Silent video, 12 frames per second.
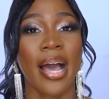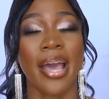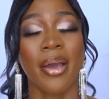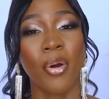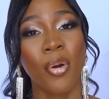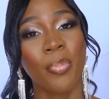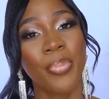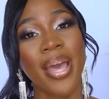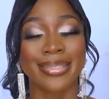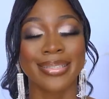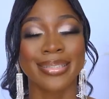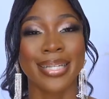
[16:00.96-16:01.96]
I hope
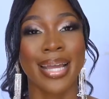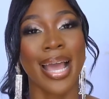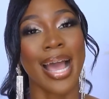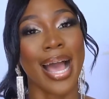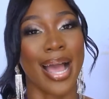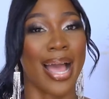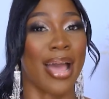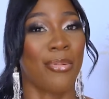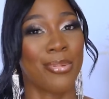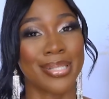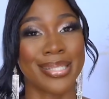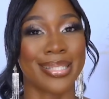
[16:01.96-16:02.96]
I
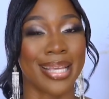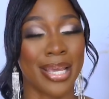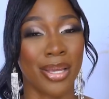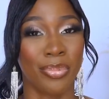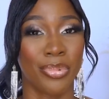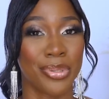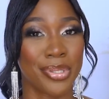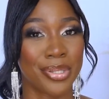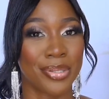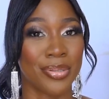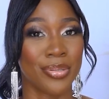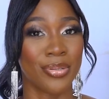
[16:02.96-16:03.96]
was able
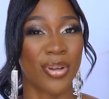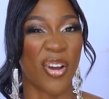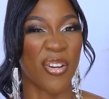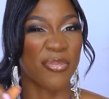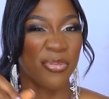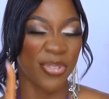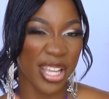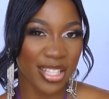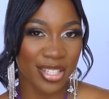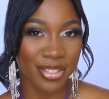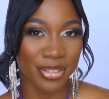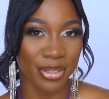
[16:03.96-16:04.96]
to
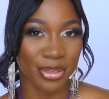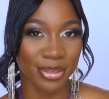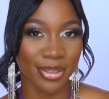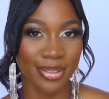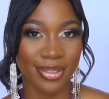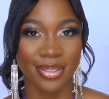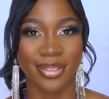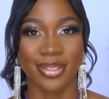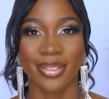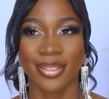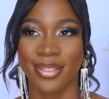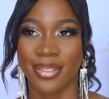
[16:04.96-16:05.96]
convince you.
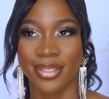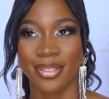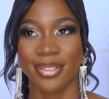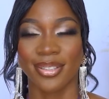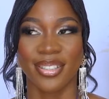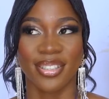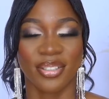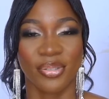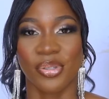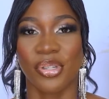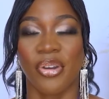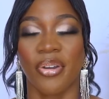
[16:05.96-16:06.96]
No,
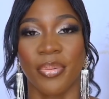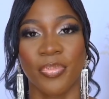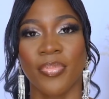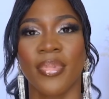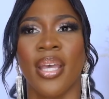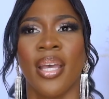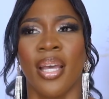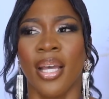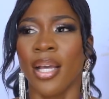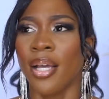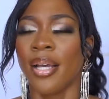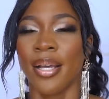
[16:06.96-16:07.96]
sorry.
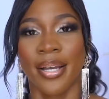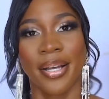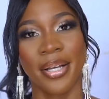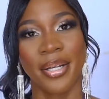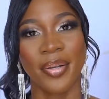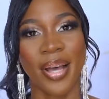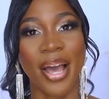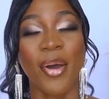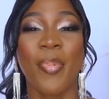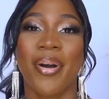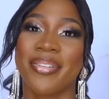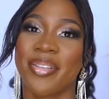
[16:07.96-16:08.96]
I
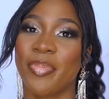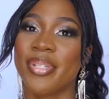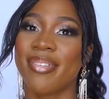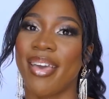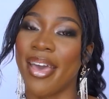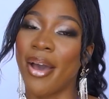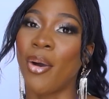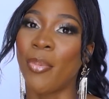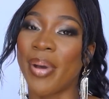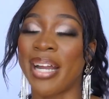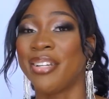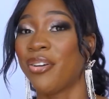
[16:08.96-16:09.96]
hope I was able to help
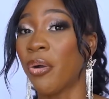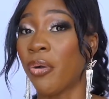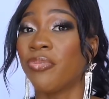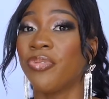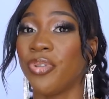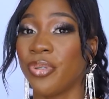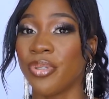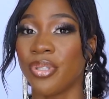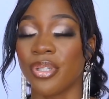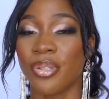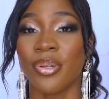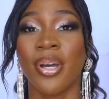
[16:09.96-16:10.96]
and not confuse
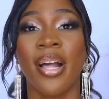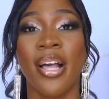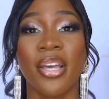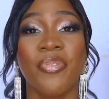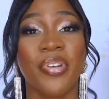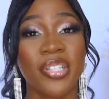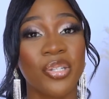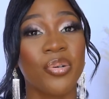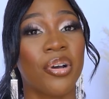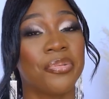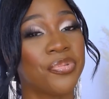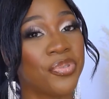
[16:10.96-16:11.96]
you. If you're still
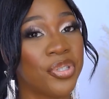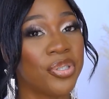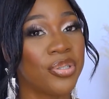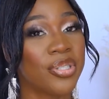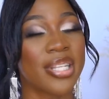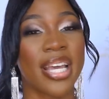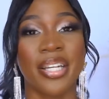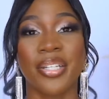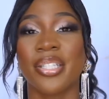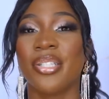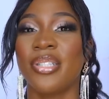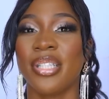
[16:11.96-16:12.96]
confused and you
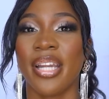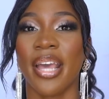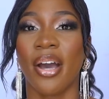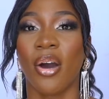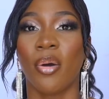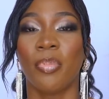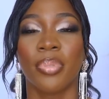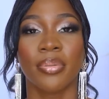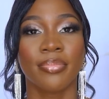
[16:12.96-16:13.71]
still need help,